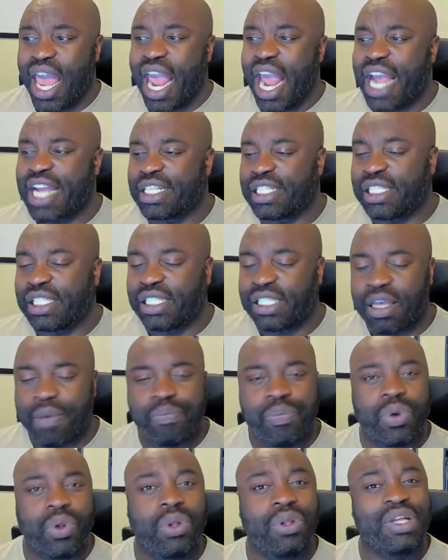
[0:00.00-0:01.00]
It's
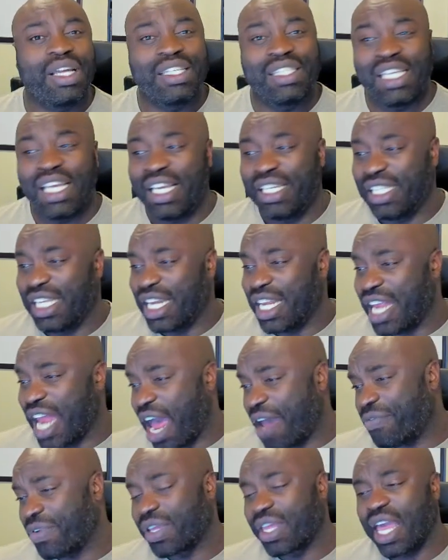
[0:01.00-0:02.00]
simple, it's easy to
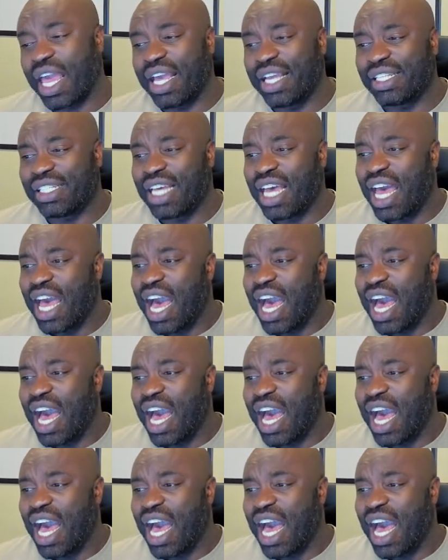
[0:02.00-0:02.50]
navigate,